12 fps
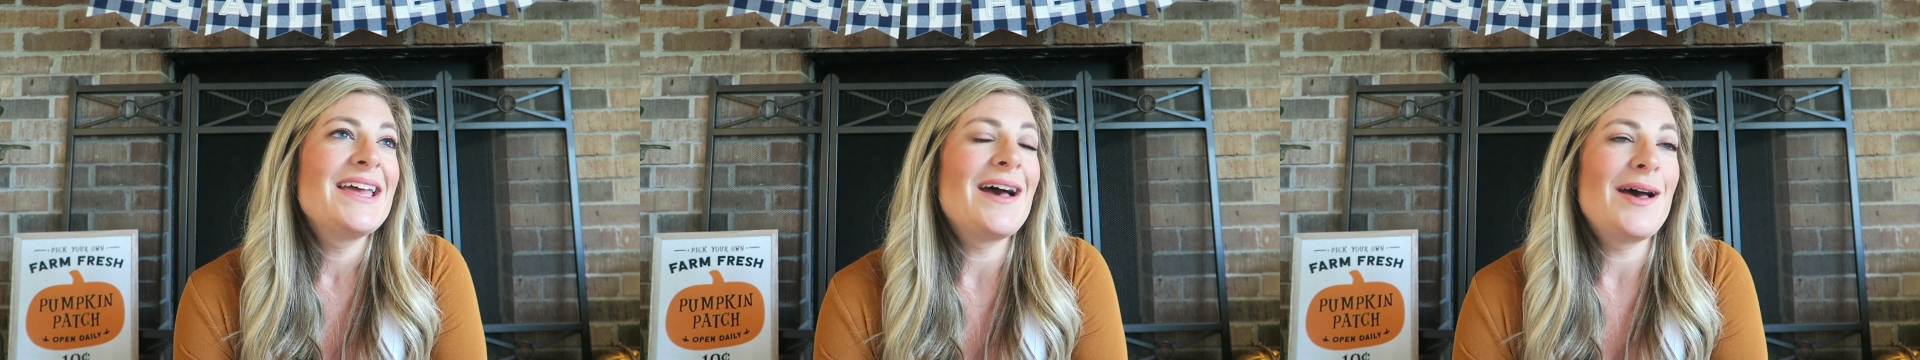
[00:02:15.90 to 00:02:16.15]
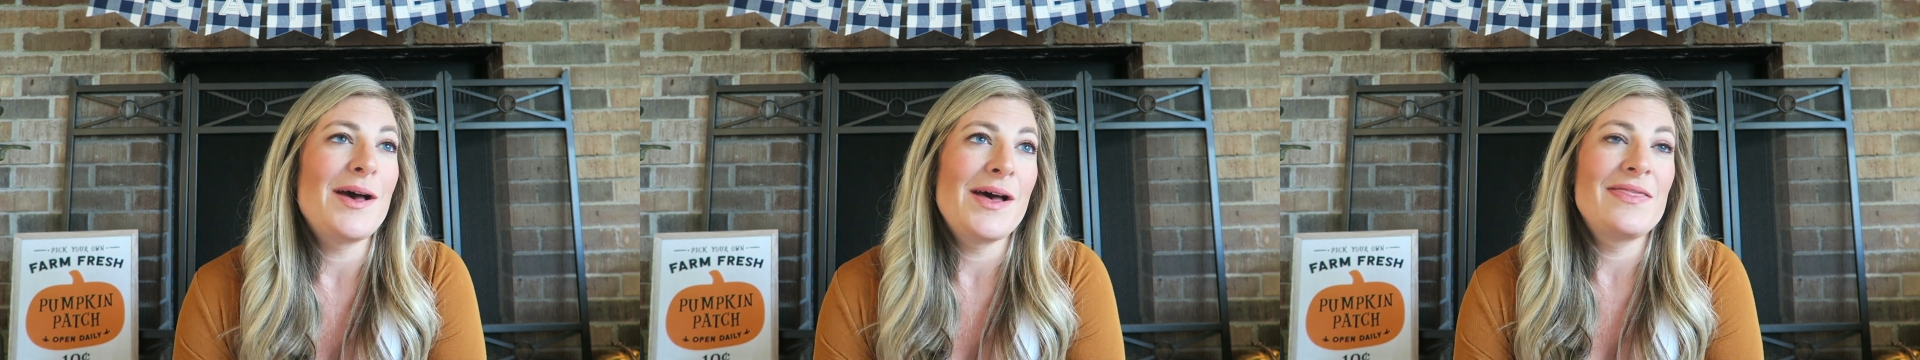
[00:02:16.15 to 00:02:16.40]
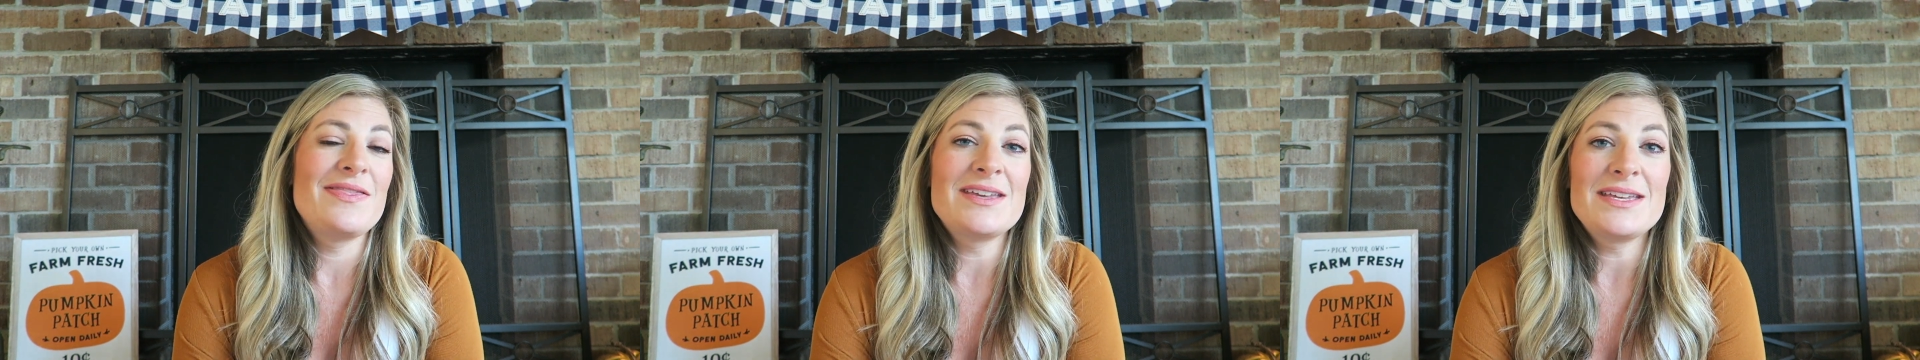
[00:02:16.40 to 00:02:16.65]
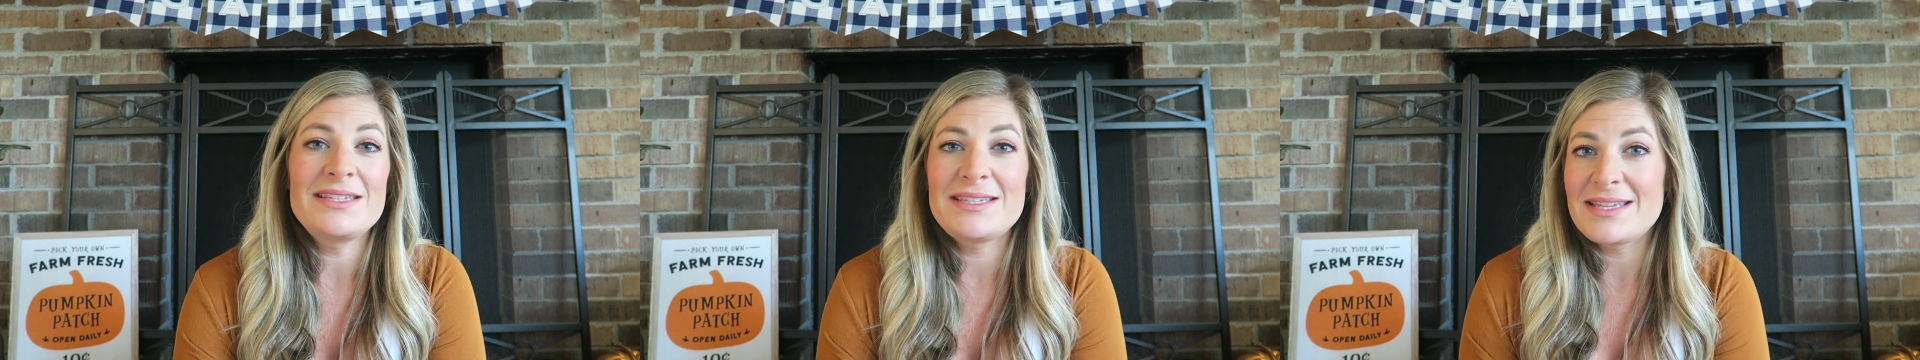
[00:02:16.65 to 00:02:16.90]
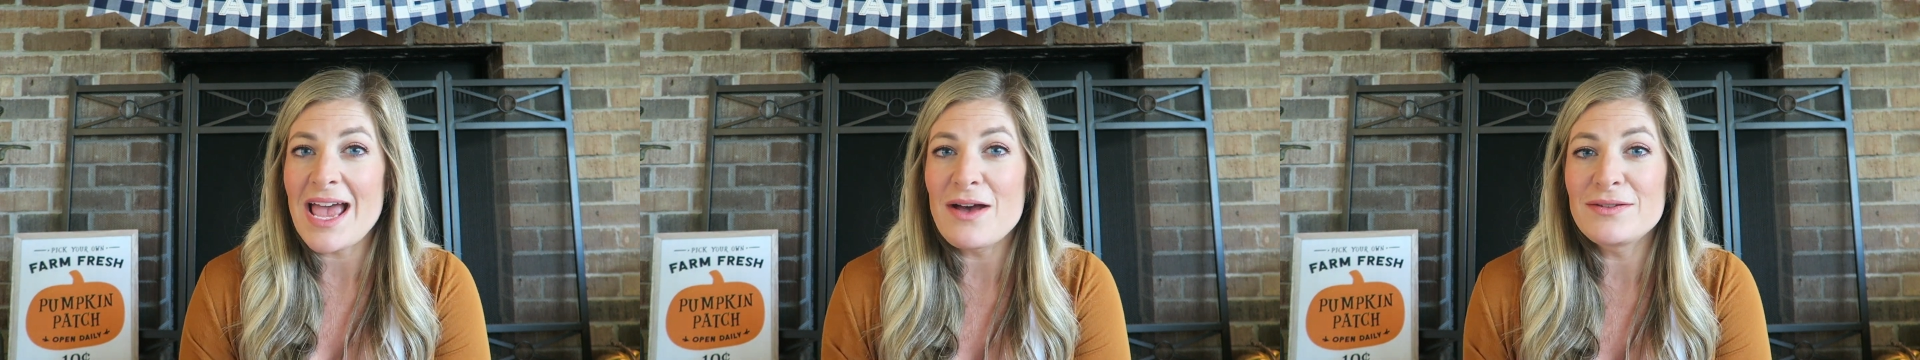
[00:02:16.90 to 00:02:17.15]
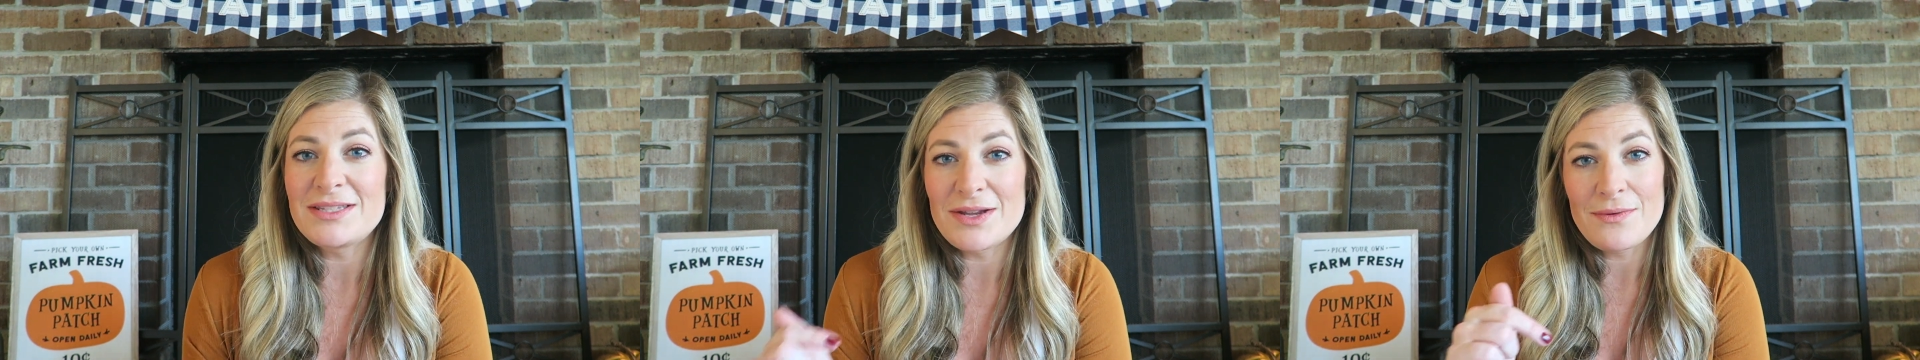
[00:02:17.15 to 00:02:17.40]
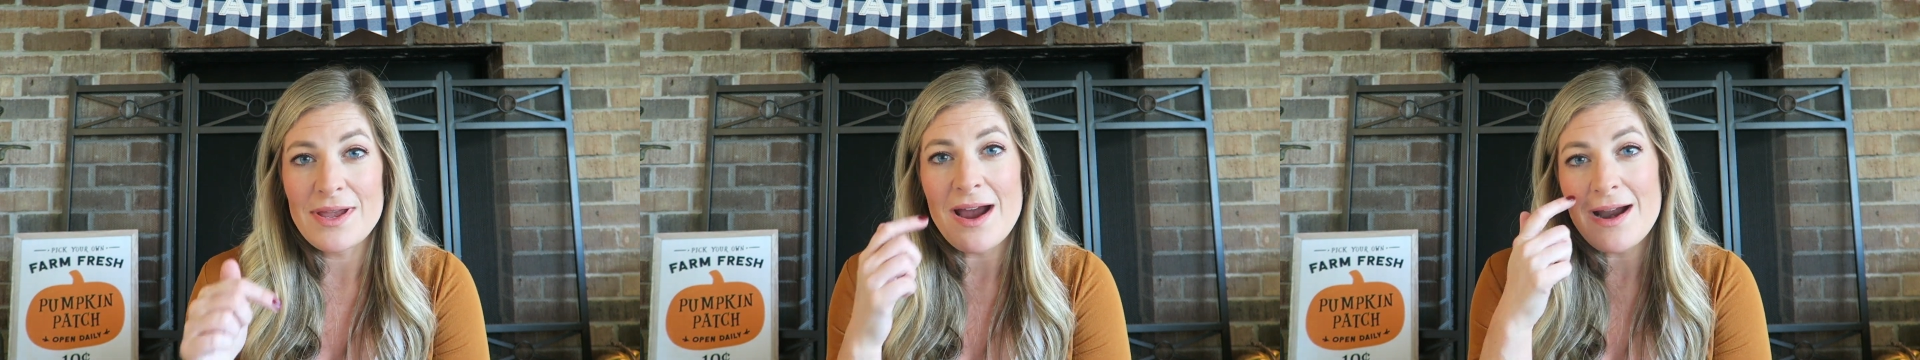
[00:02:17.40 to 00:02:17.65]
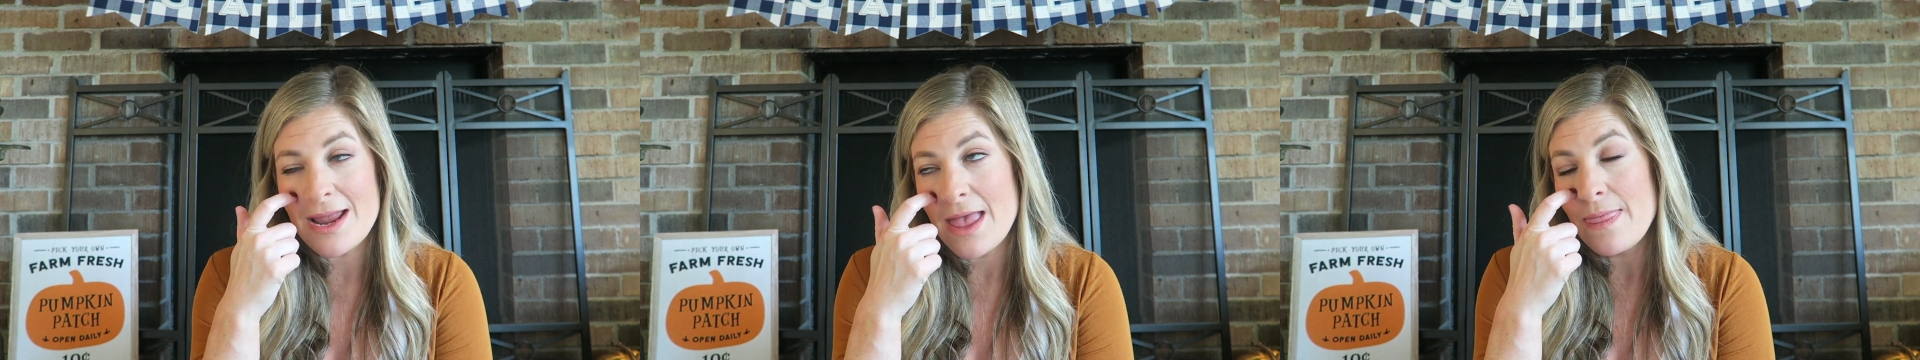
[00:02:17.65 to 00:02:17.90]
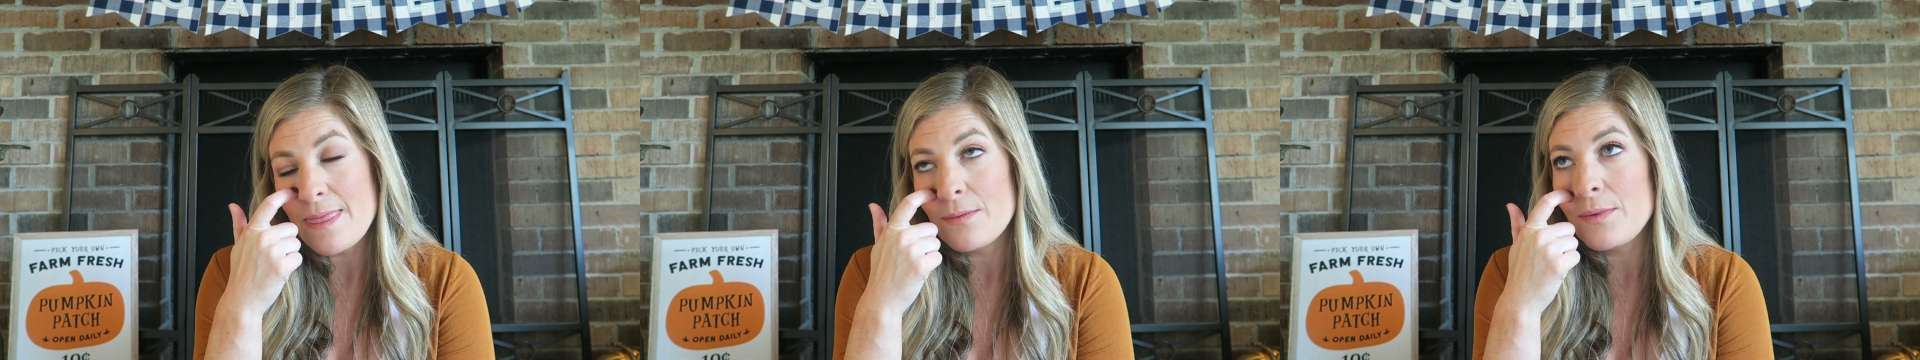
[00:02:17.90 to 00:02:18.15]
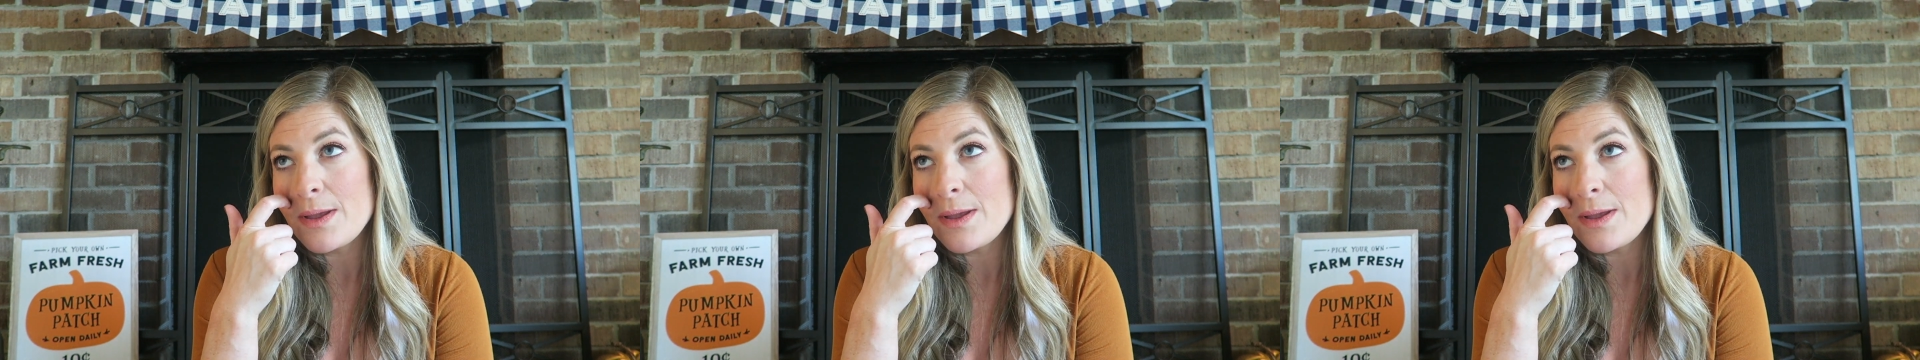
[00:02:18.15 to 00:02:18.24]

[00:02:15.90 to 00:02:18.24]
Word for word: Uh, this house that we are in that